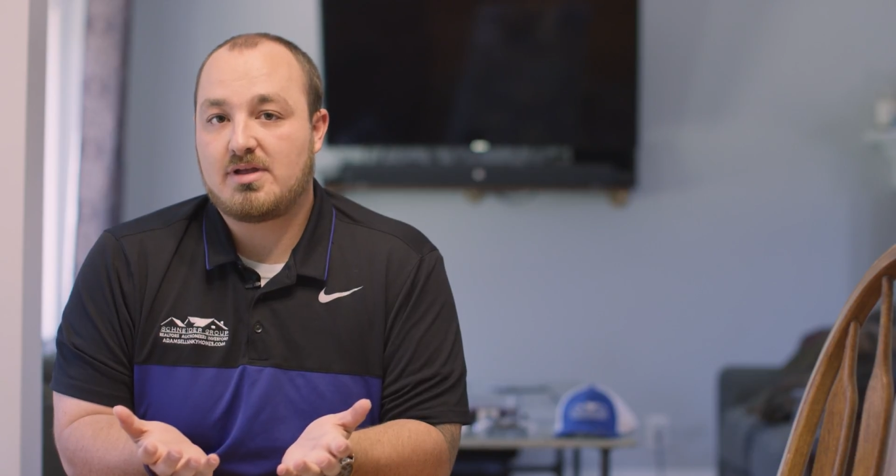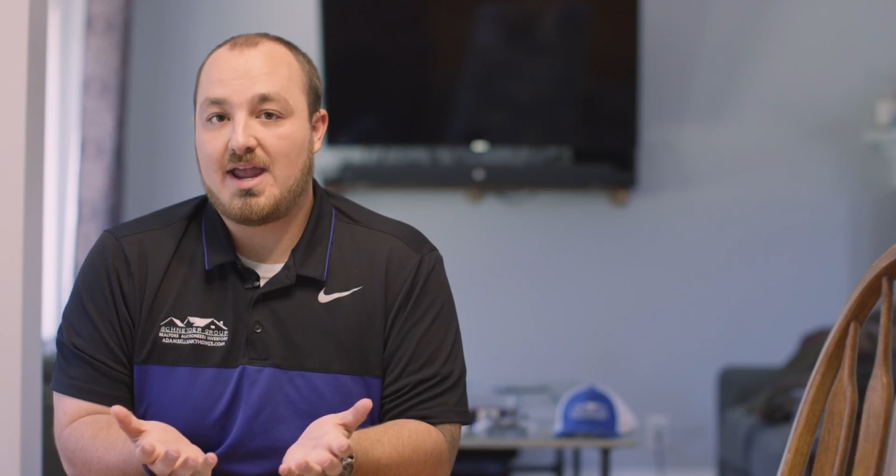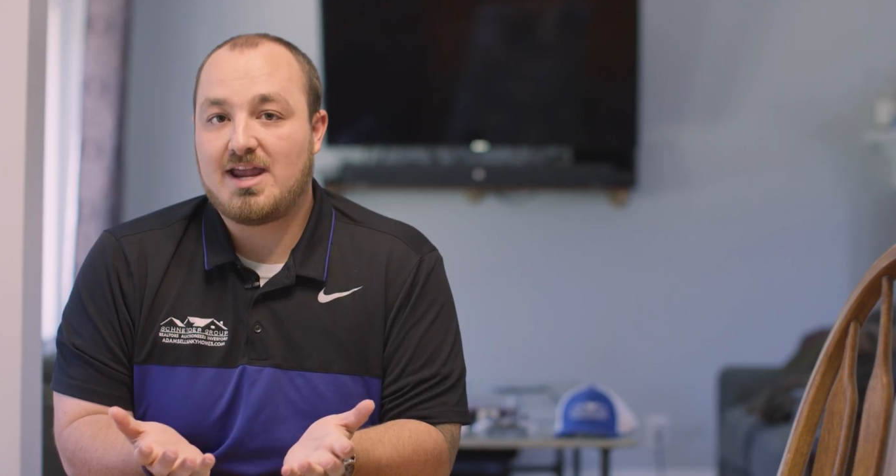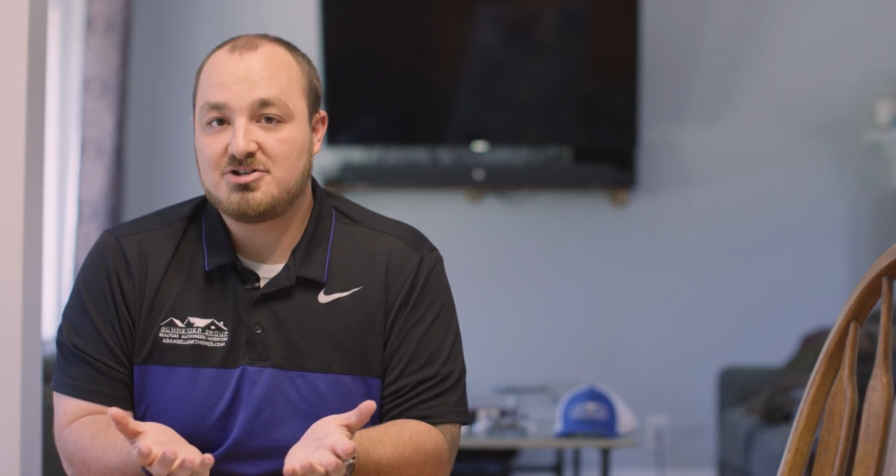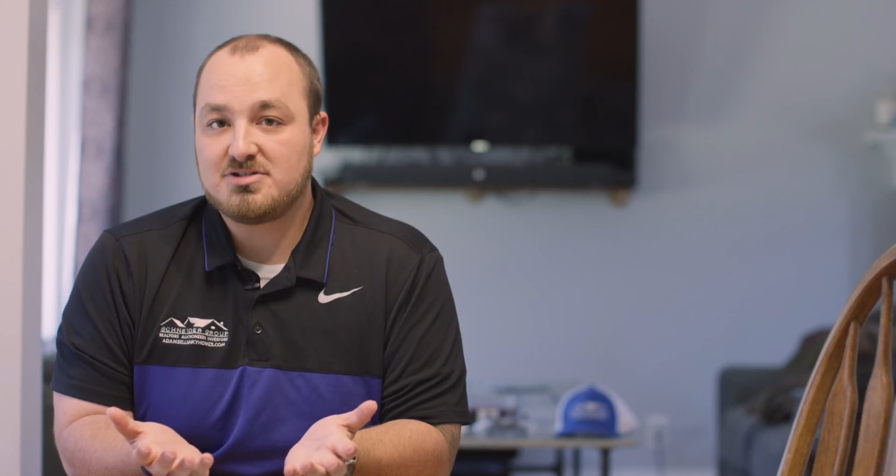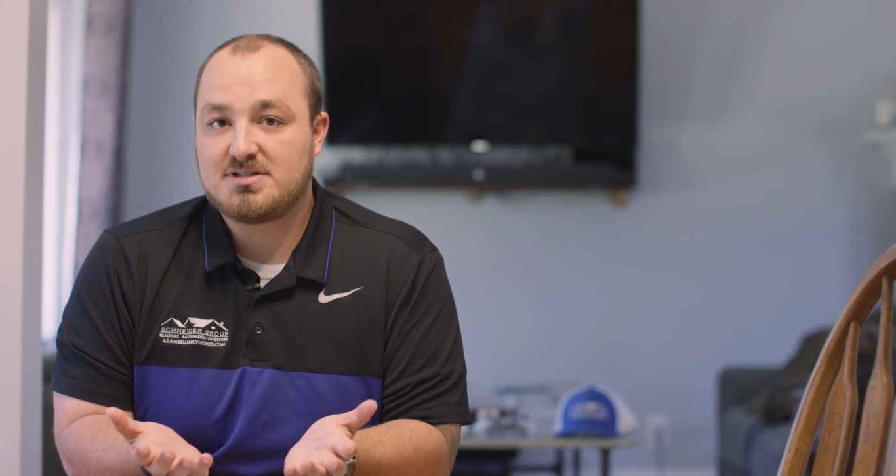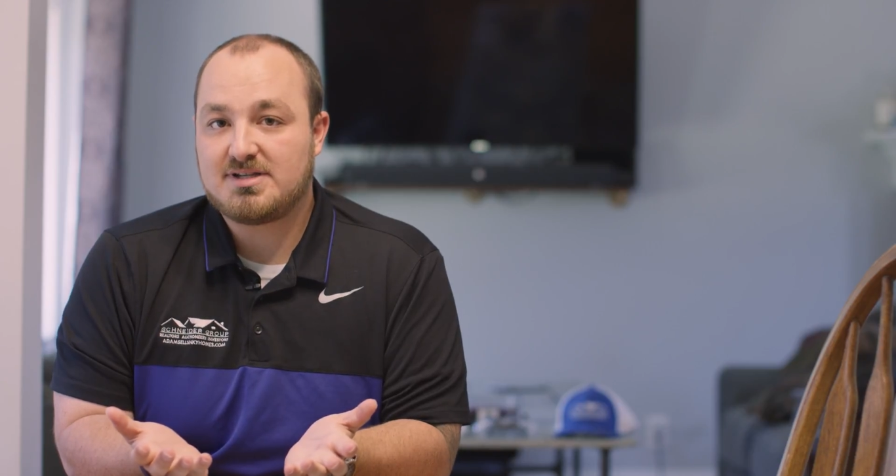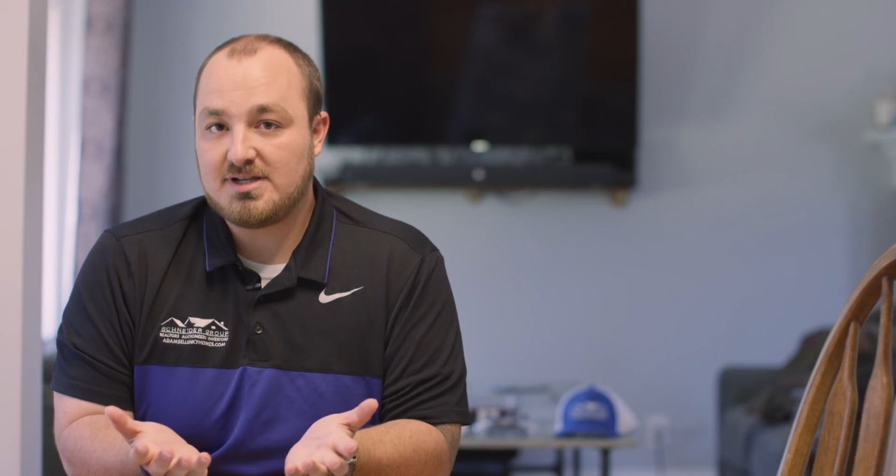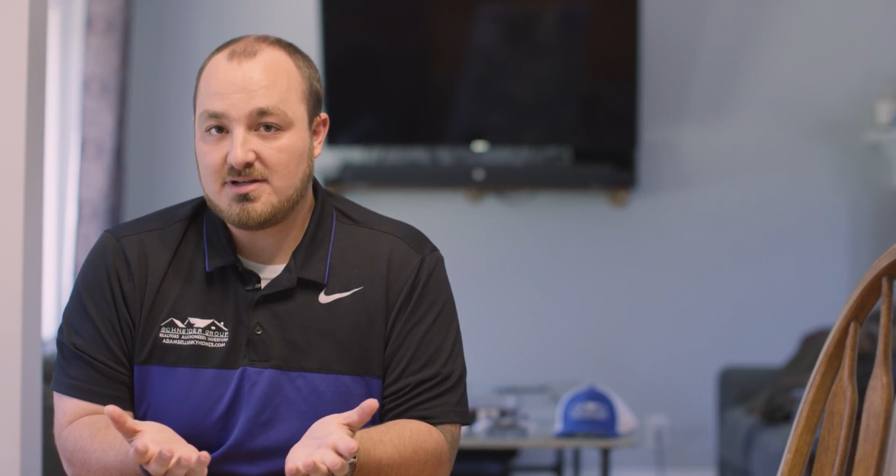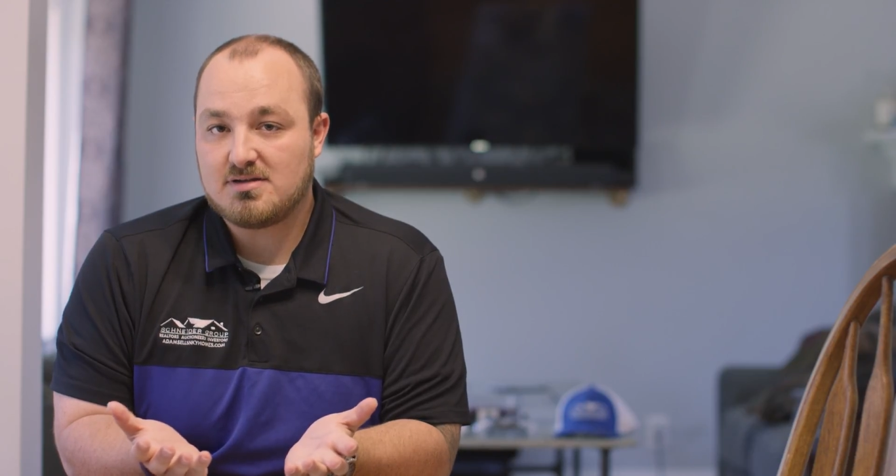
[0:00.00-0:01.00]

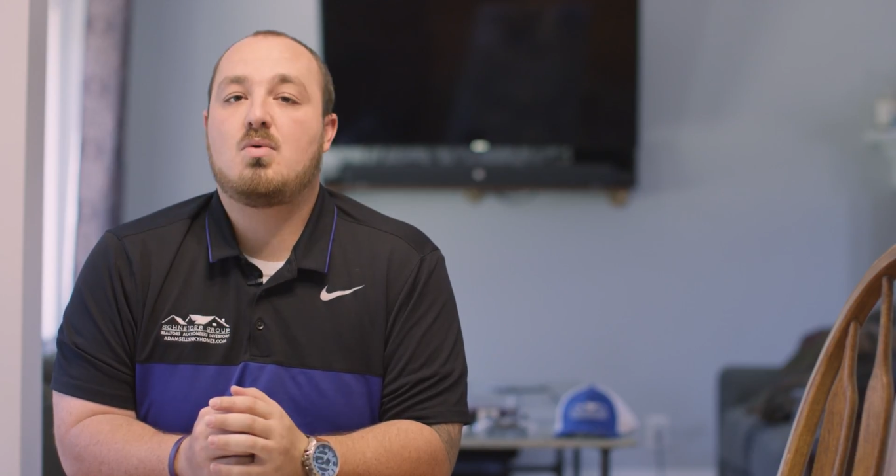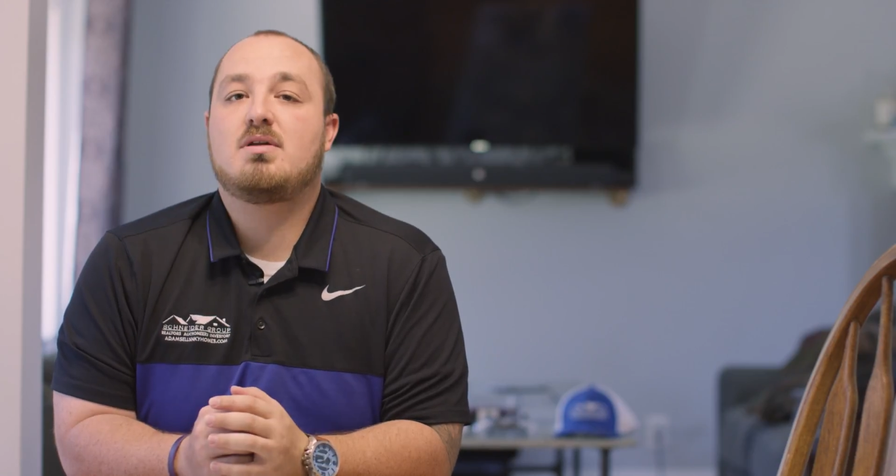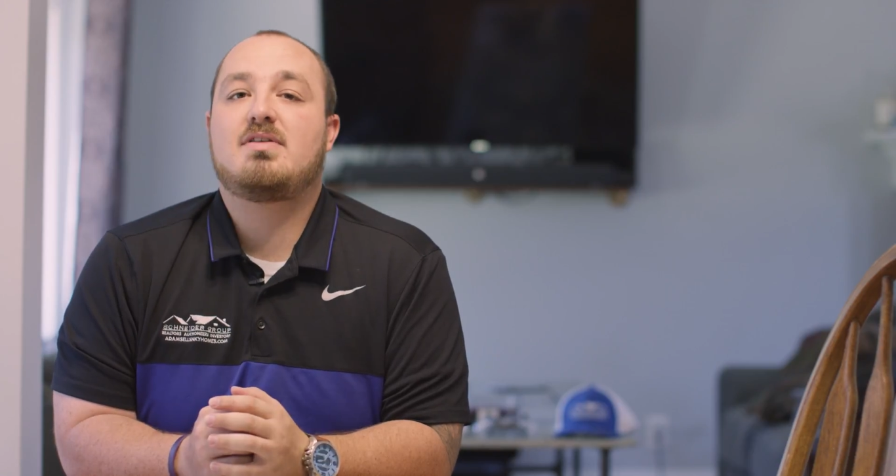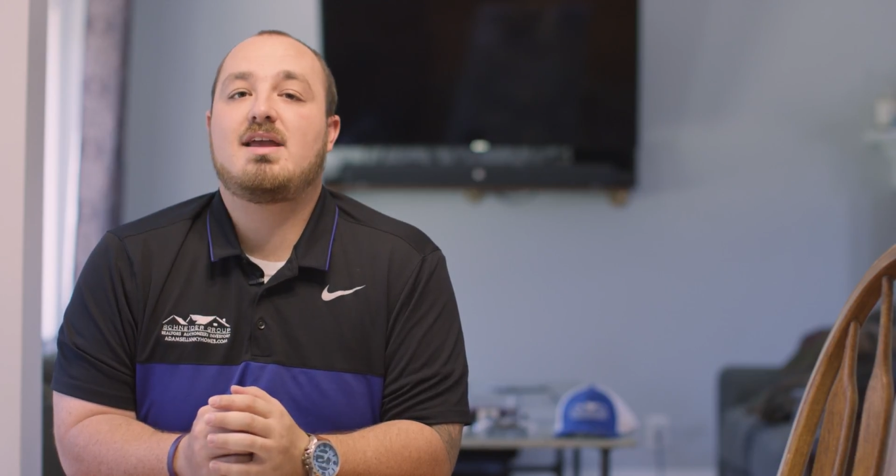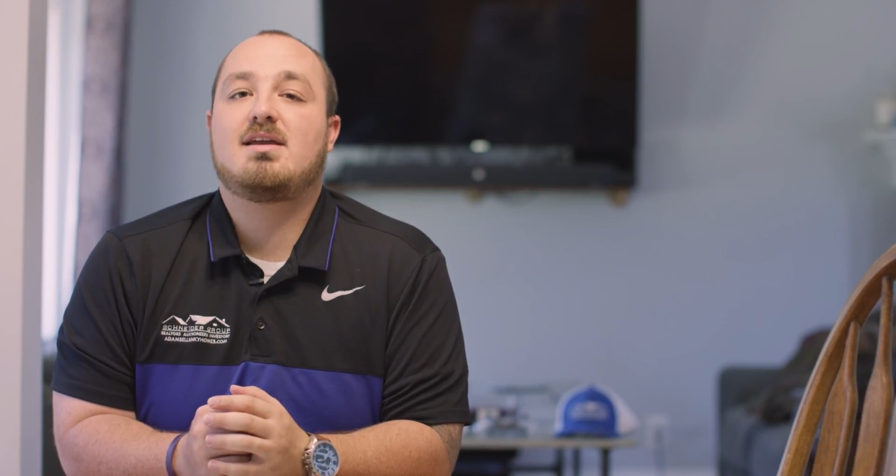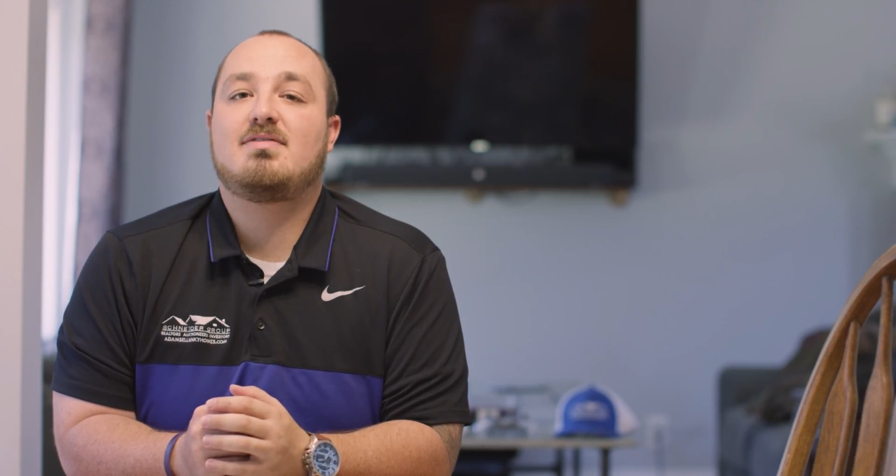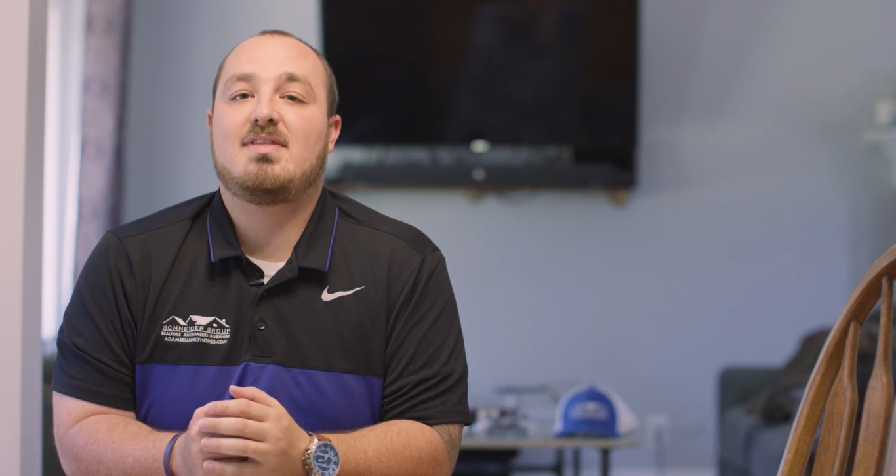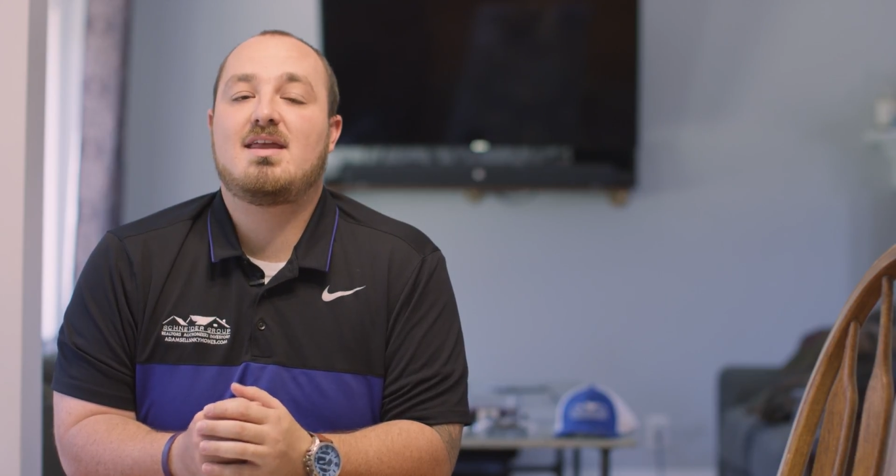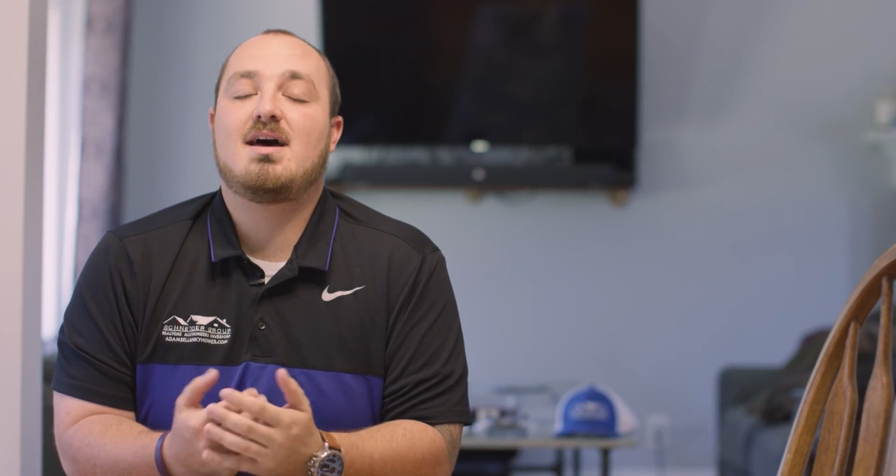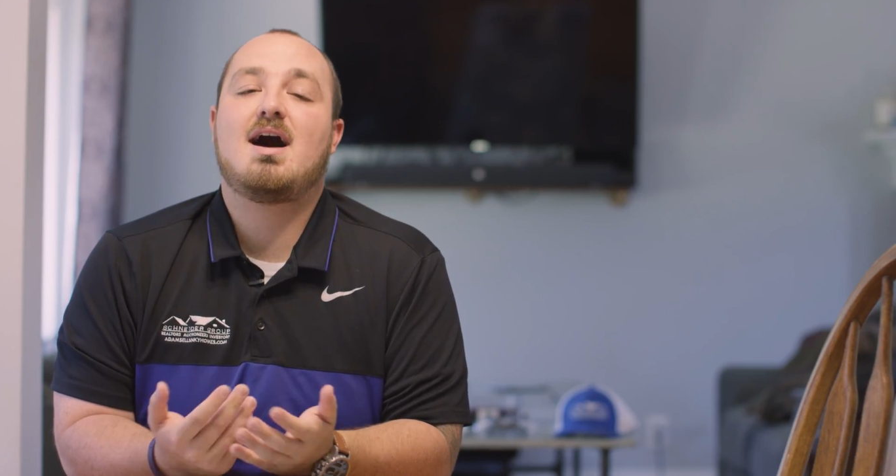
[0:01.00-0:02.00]
agency where they can
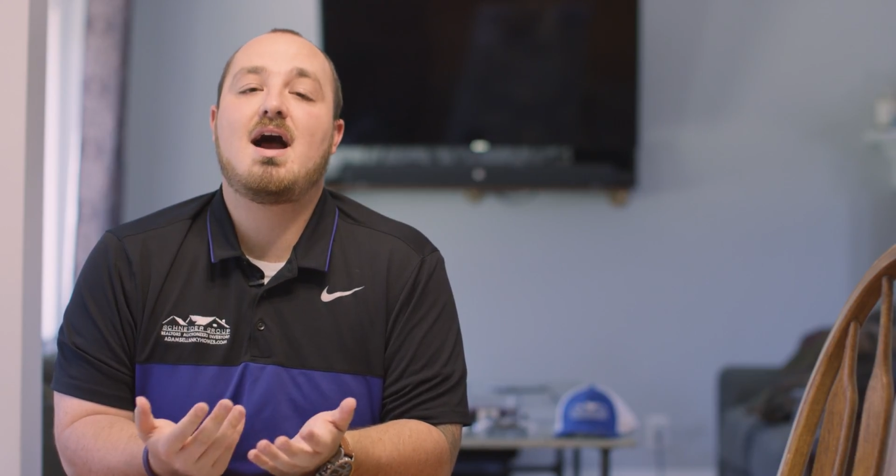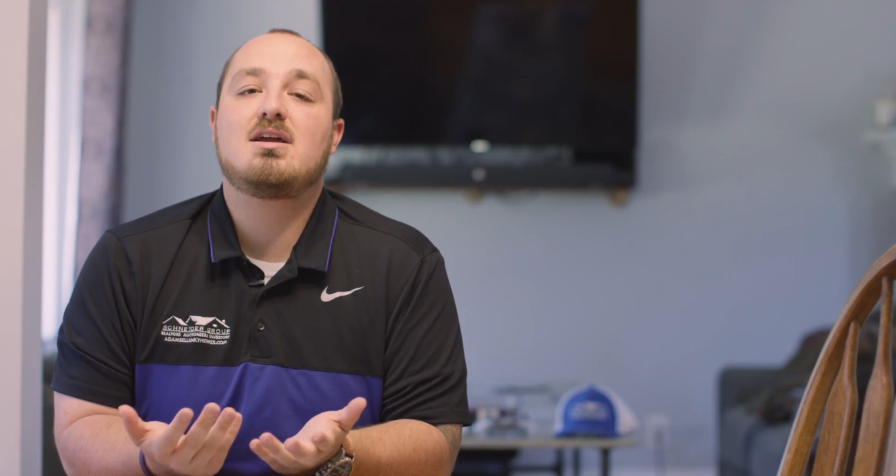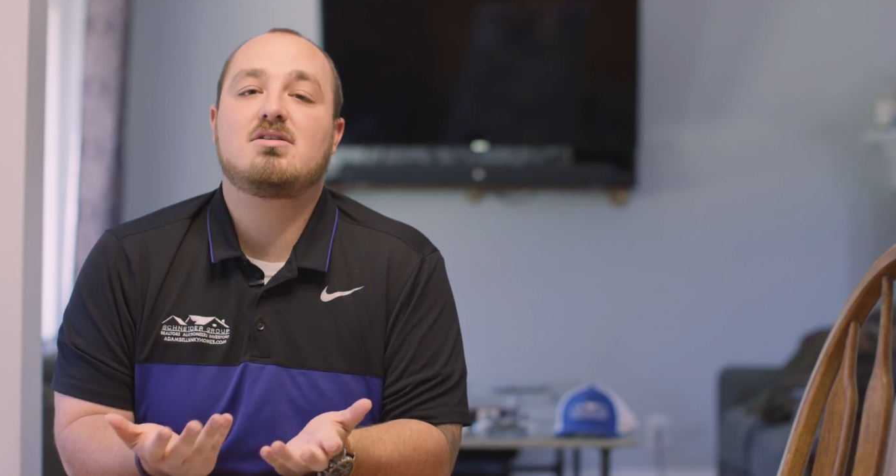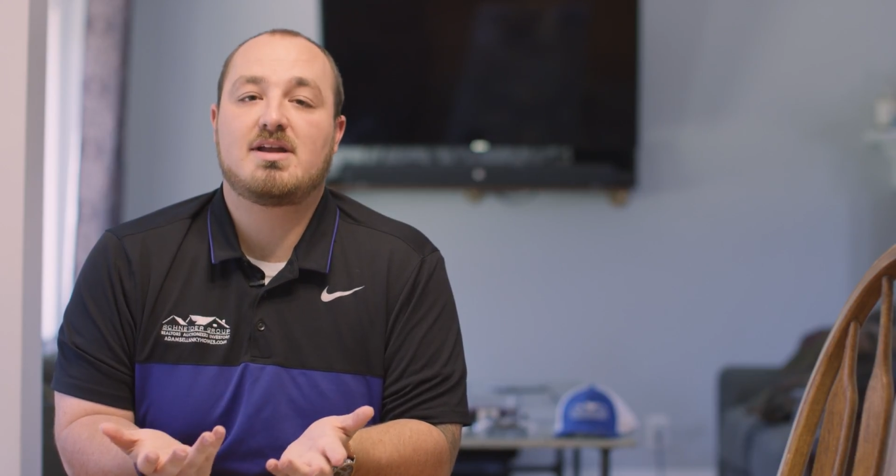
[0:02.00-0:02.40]
then hire